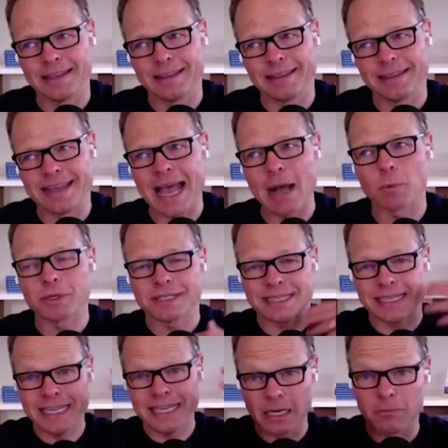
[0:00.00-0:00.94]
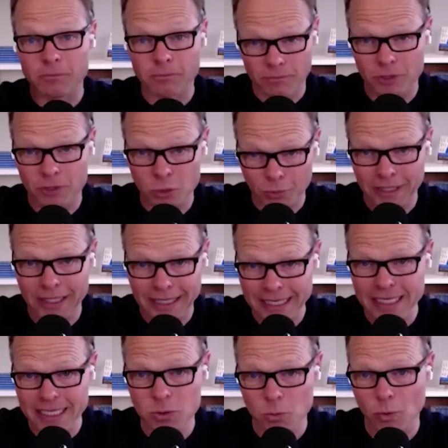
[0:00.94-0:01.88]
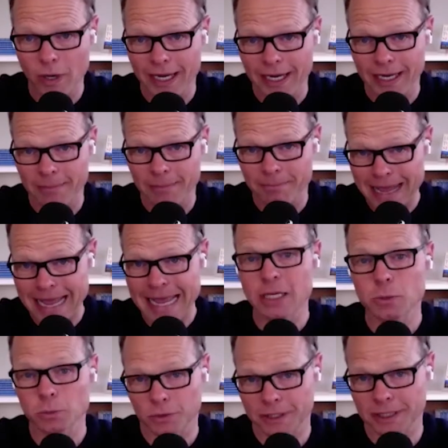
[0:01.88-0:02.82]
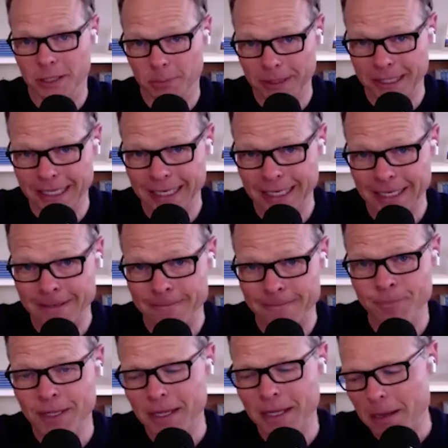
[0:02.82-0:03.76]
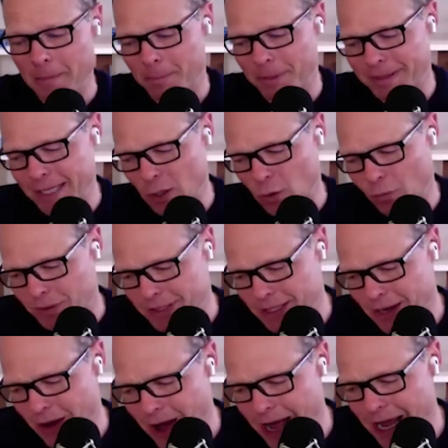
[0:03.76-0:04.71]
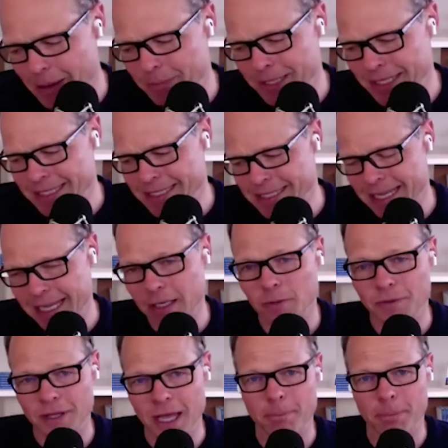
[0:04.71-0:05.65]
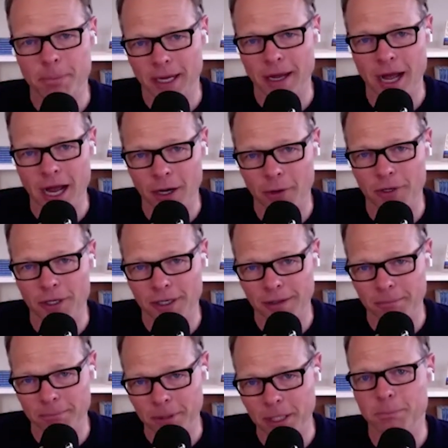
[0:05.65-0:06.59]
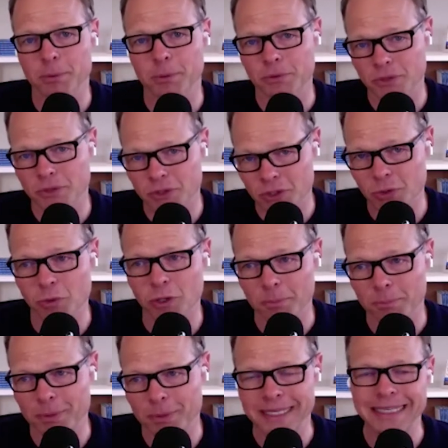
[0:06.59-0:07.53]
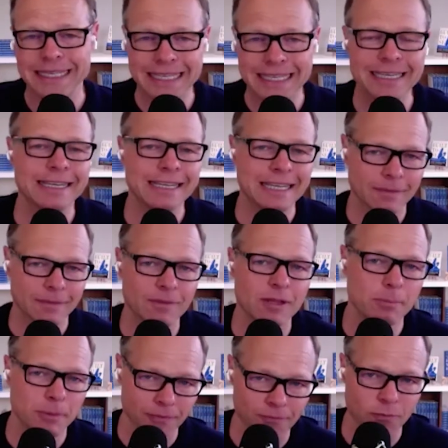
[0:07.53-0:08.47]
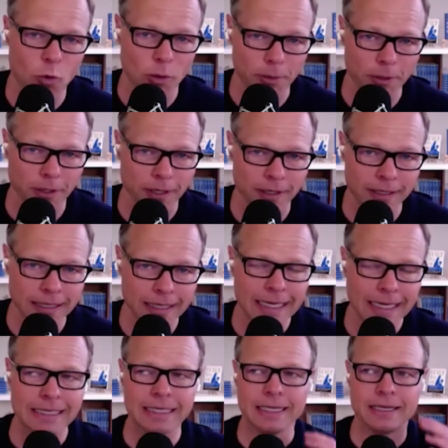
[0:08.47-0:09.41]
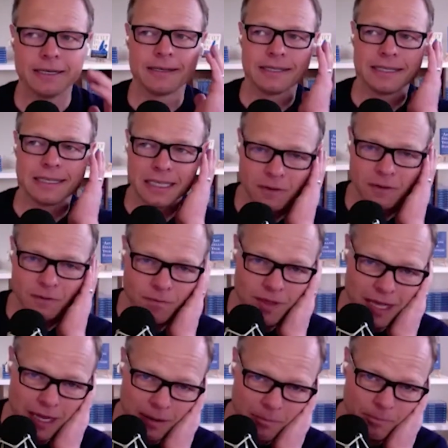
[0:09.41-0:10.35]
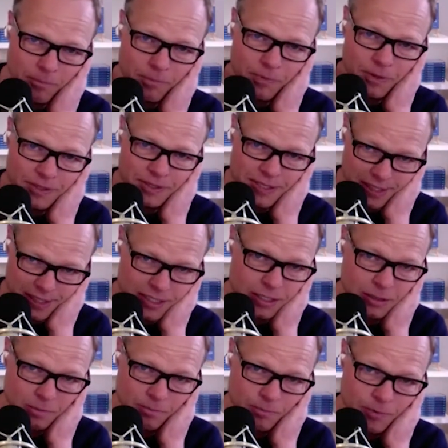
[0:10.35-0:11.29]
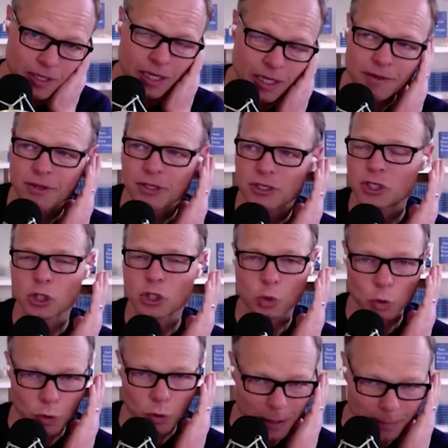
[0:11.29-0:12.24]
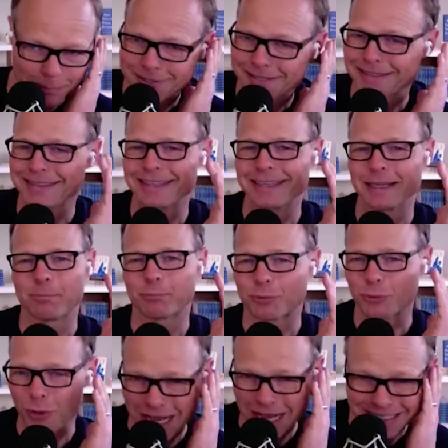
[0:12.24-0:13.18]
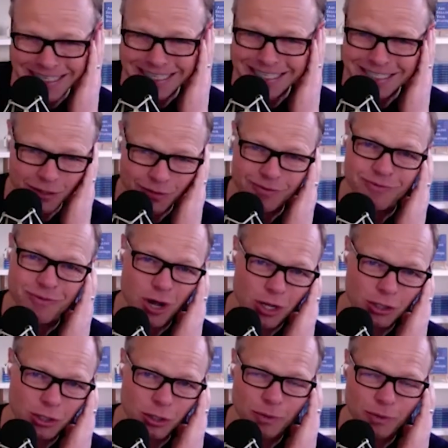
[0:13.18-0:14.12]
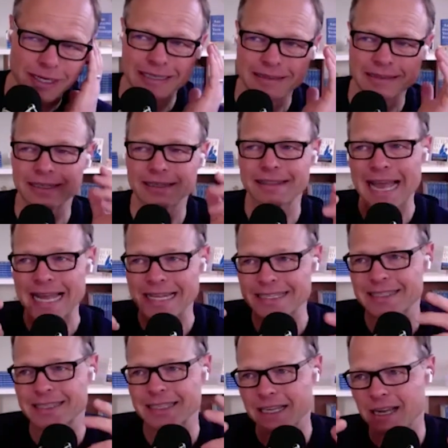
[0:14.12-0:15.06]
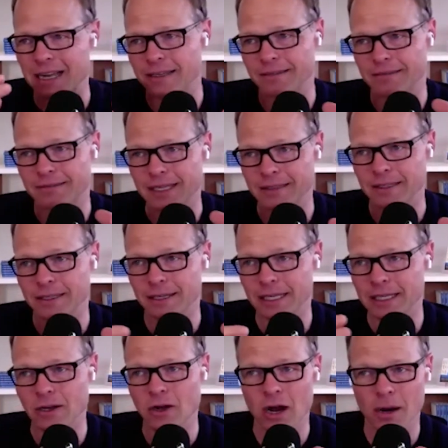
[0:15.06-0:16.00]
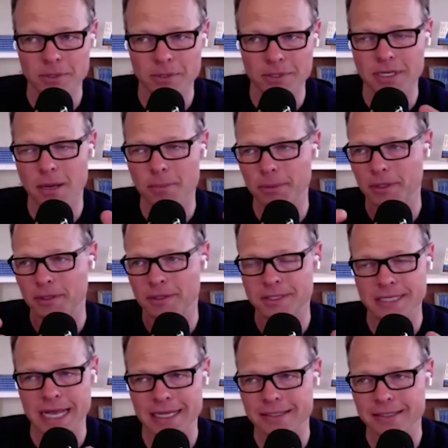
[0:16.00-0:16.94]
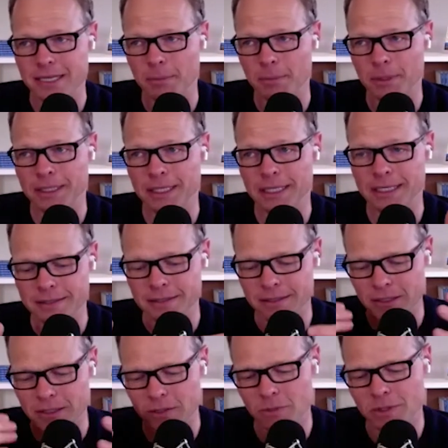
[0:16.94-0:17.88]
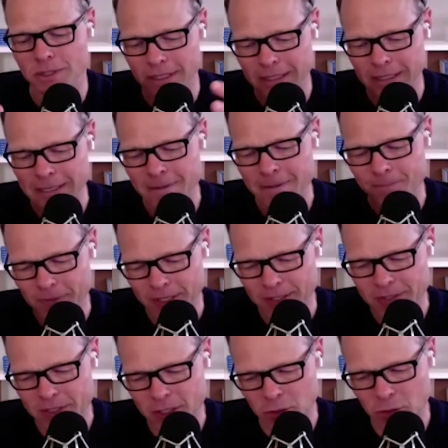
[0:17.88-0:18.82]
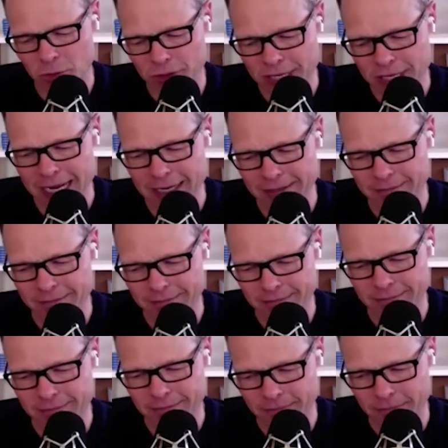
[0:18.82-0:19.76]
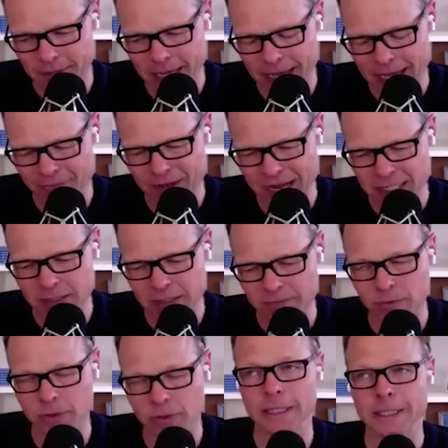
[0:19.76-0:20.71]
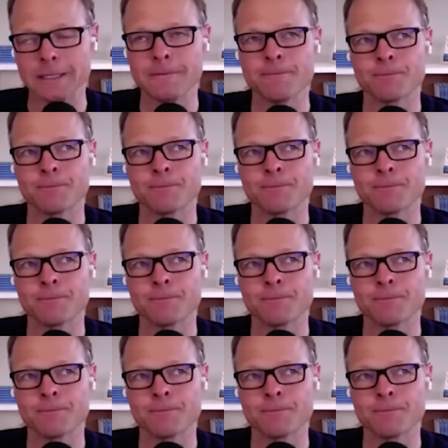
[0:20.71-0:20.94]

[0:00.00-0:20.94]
that was him doing it his way manually at the beginning. But then over time, he scaled that by hiring people to do it. But he needed to give them the formula. He needed to give them the system, the script, the process to follow. And I think that's the kind of thing that an e-commerce company or SaaS company needs to do is create effectively